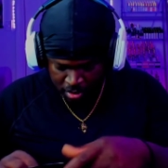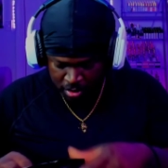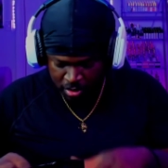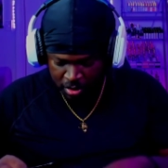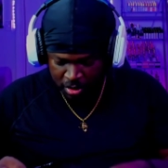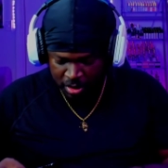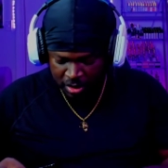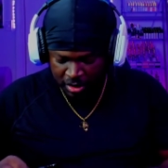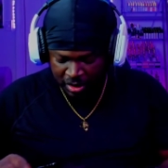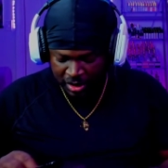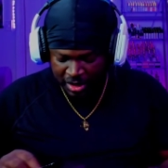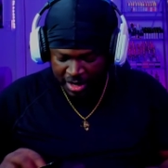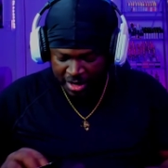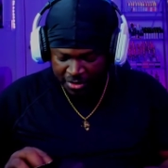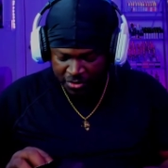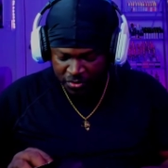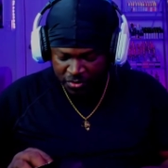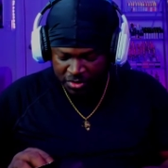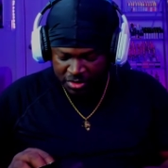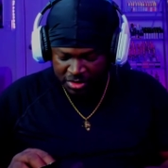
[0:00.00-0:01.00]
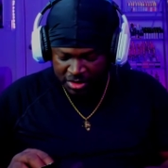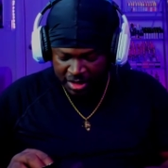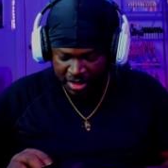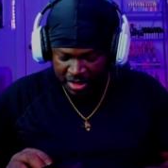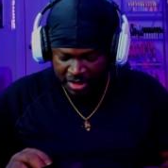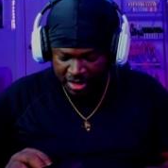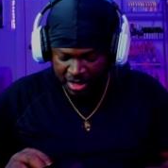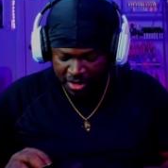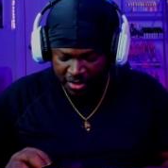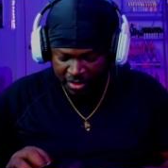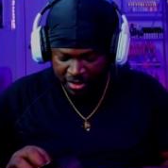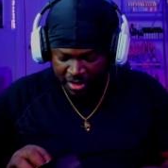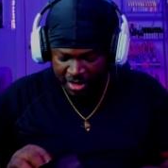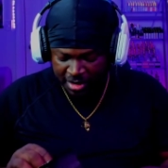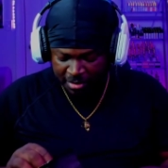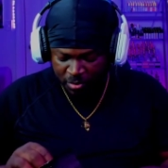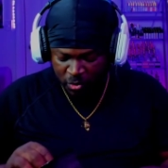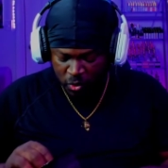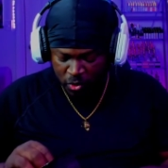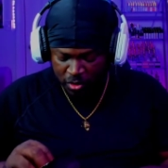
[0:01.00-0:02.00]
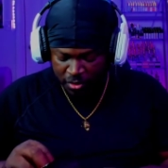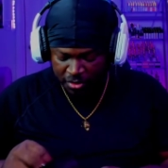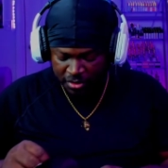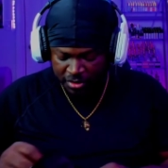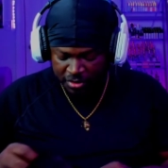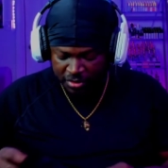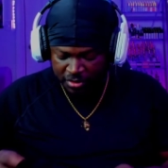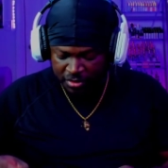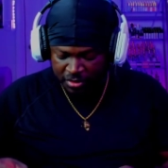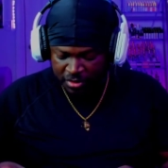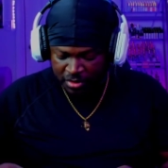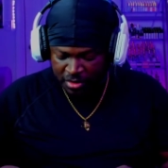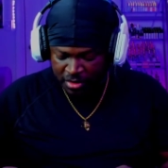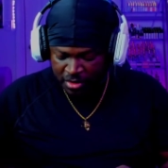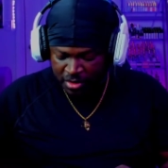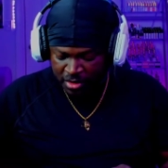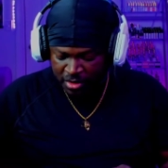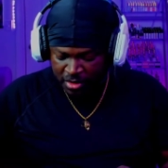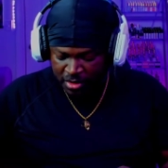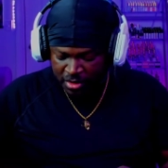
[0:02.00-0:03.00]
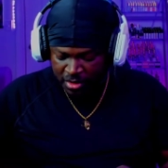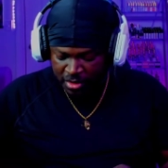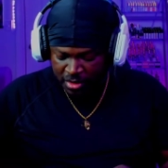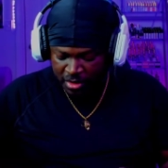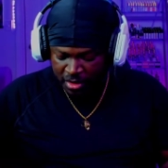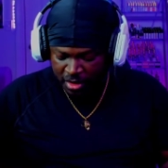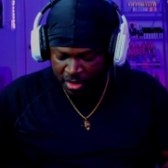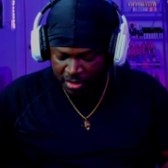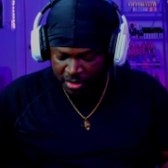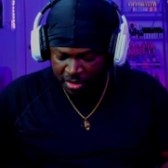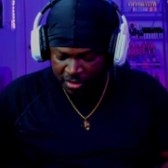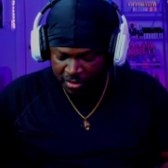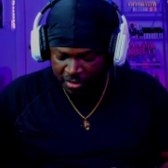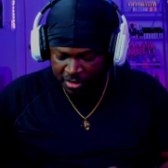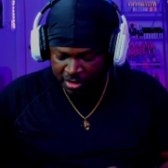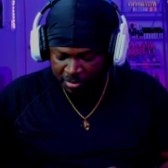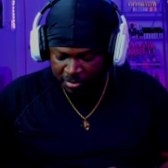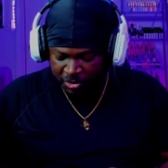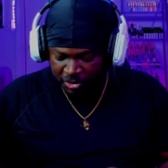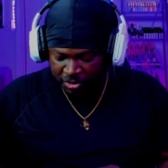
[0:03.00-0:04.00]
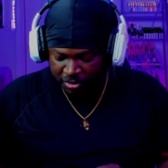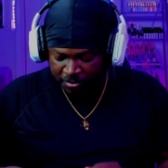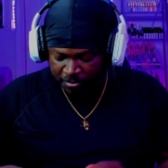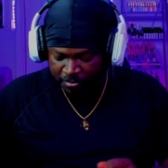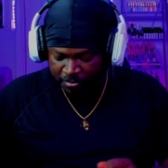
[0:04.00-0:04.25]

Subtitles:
and allow you to stand out a lot more than another company.